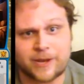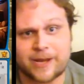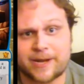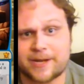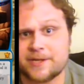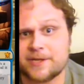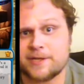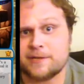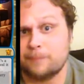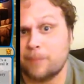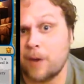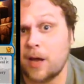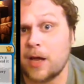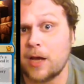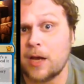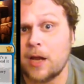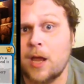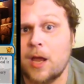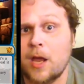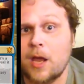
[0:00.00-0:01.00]
strategies,
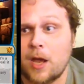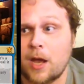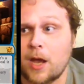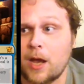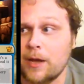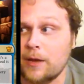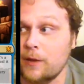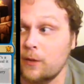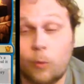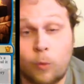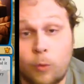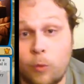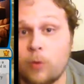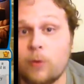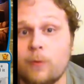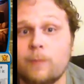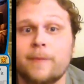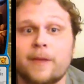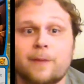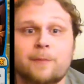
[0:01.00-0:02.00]
but,
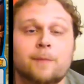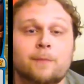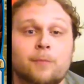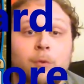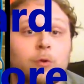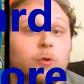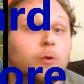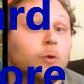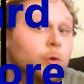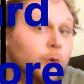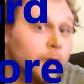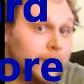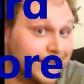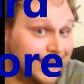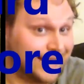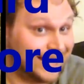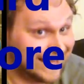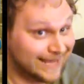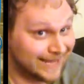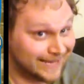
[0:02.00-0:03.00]
or maybe board Hort
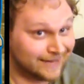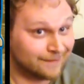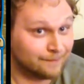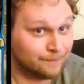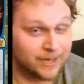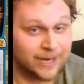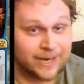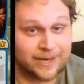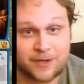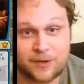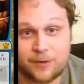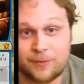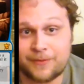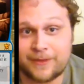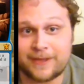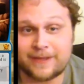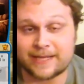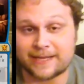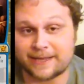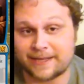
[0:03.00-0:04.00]
in, but I do
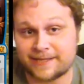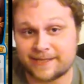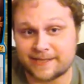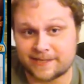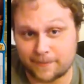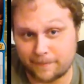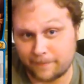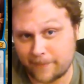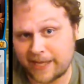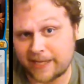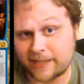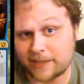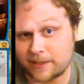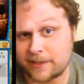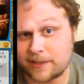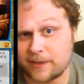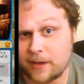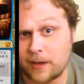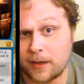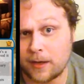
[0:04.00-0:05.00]
think that this is a
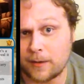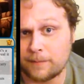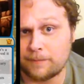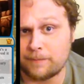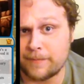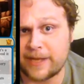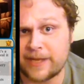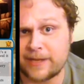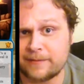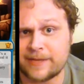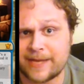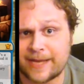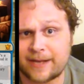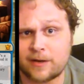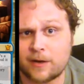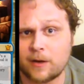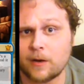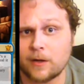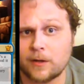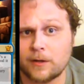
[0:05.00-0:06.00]
main
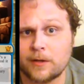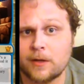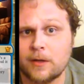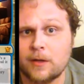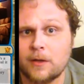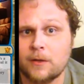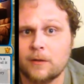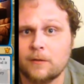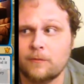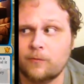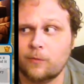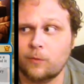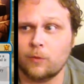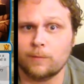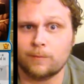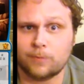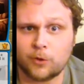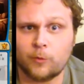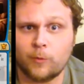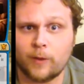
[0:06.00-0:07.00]
deck card
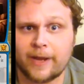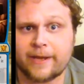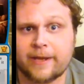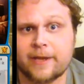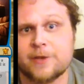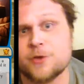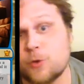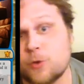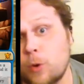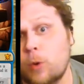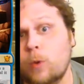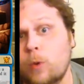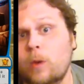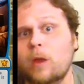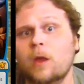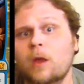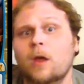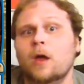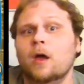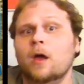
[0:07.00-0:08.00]
for blue-white control.